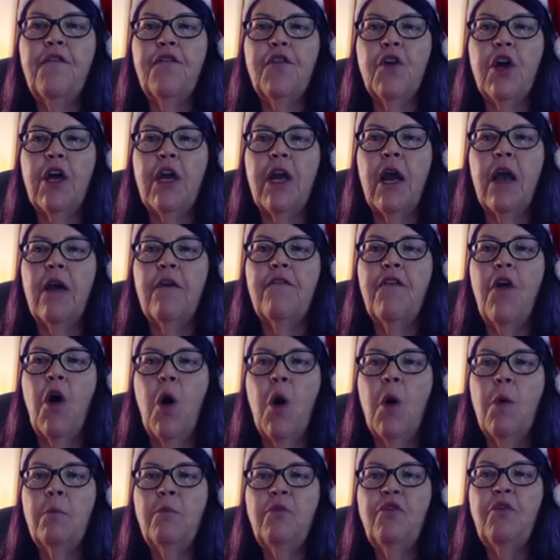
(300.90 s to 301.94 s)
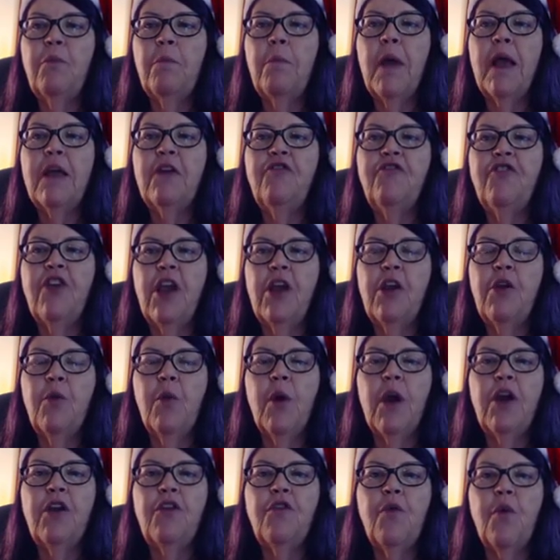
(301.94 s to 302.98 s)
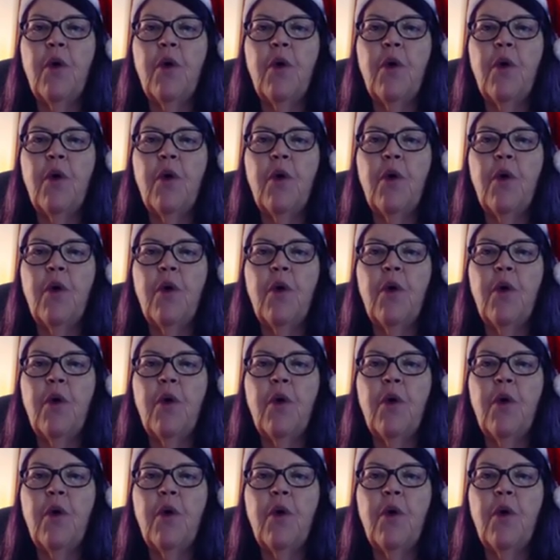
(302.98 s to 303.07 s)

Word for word: foot of homes by January